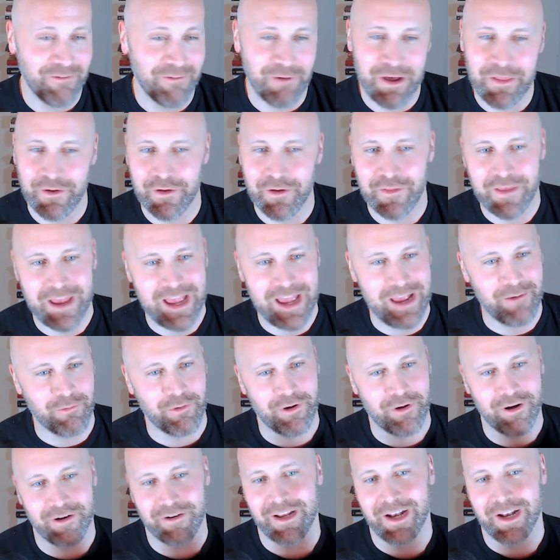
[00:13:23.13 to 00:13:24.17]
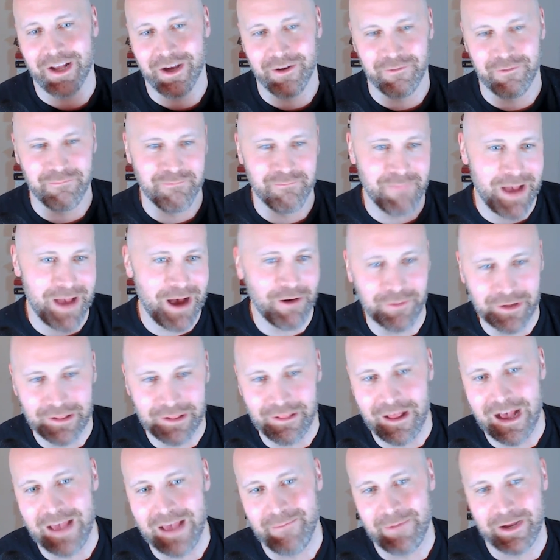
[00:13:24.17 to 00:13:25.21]
Whether they were, mountain
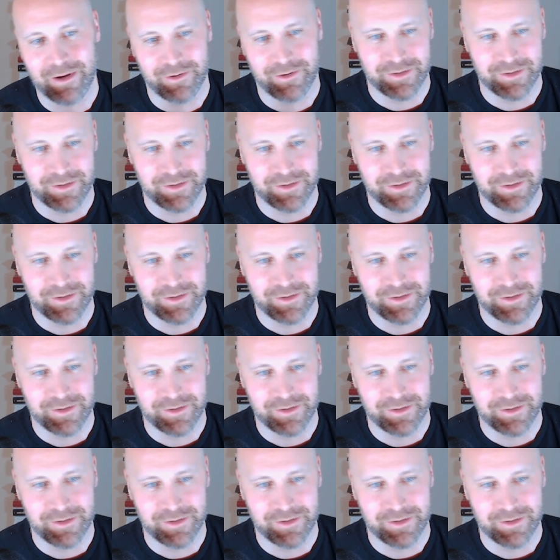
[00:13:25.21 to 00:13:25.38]
climbing